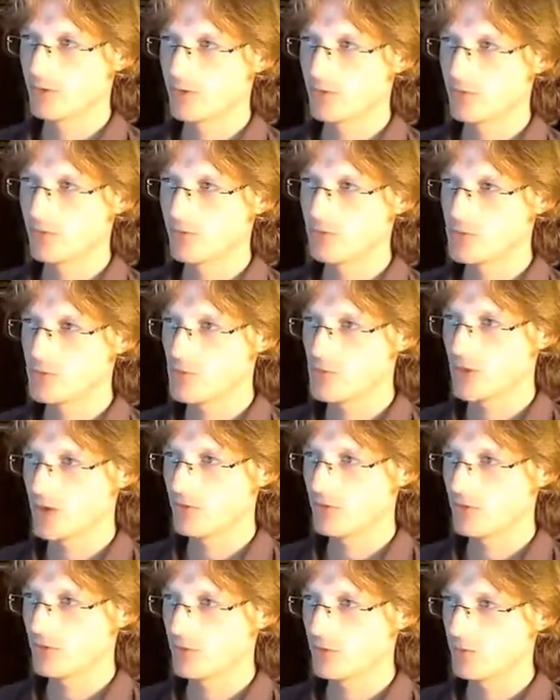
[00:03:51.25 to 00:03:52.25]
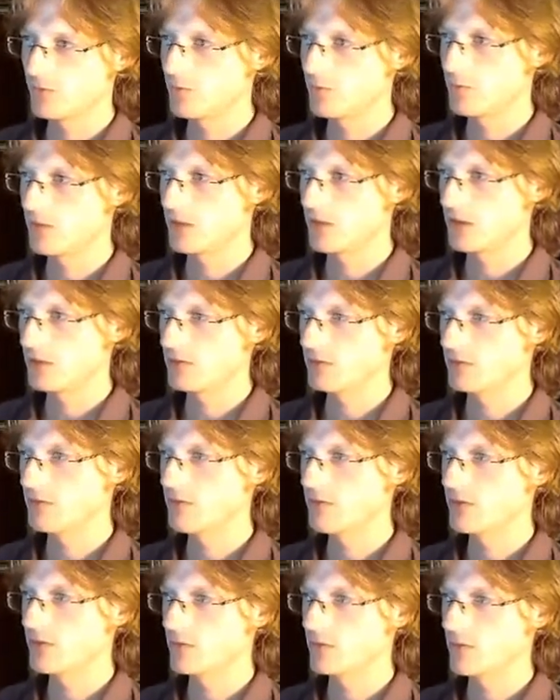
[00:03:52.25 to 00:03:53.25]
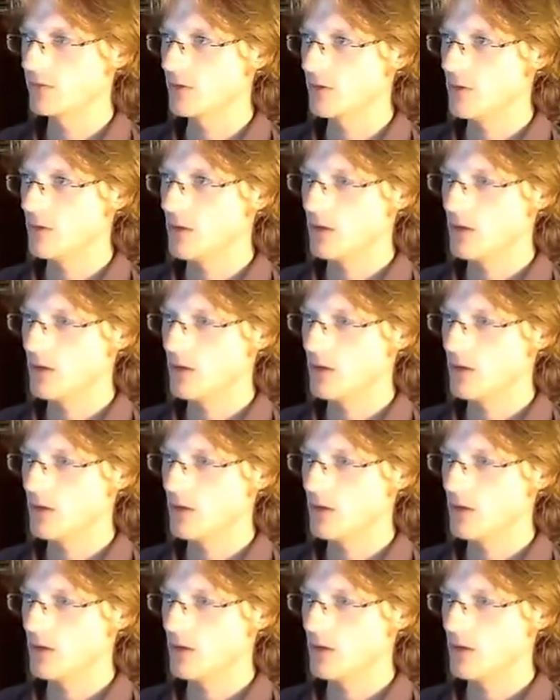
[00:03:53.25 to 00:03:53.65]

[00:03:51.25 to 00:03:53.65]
review out of this before I end the video, then